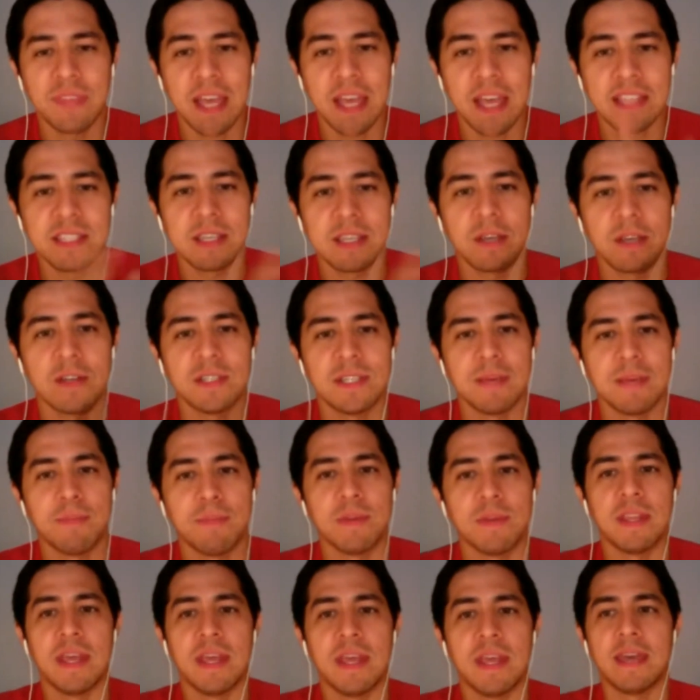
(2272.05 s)
that's a good tip
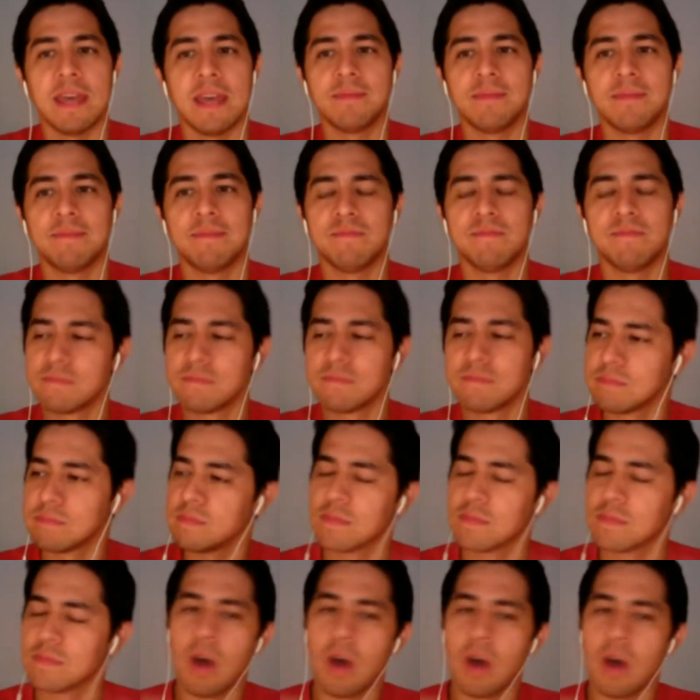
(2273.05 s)
of the day.
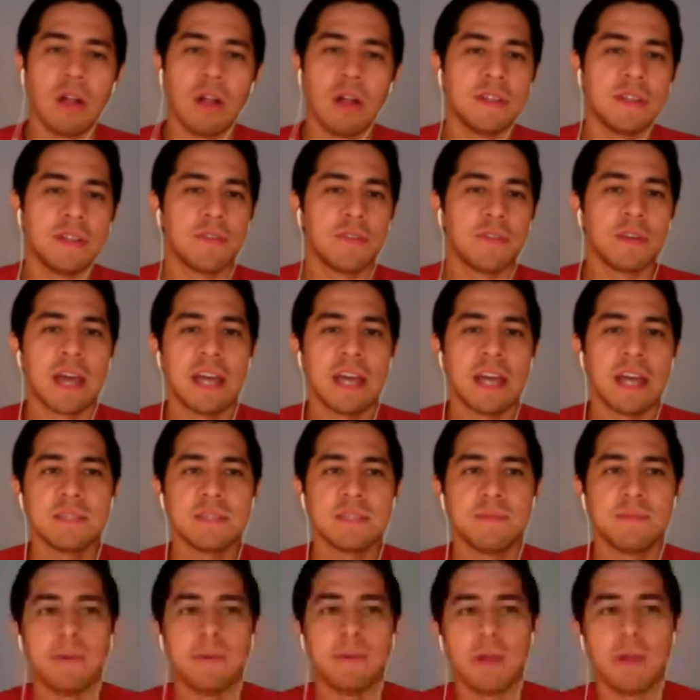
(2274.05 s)
All different kinds
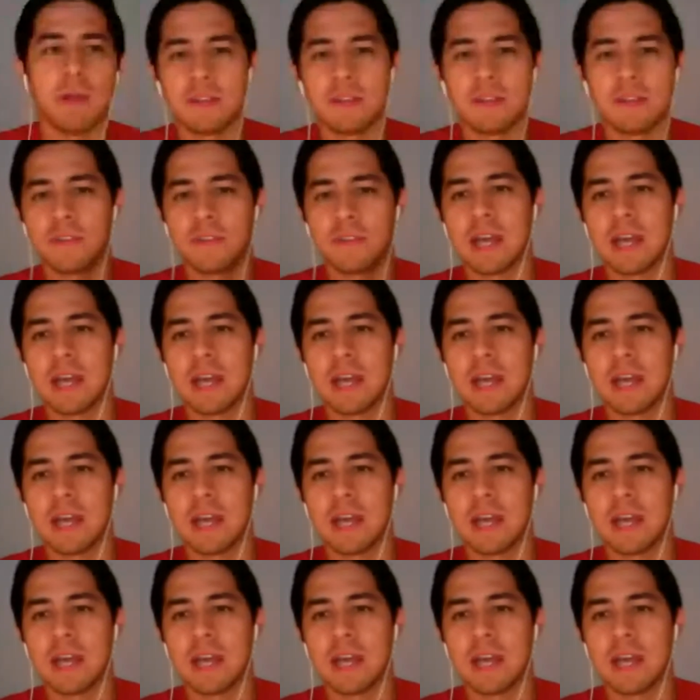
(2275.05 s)
of people, all different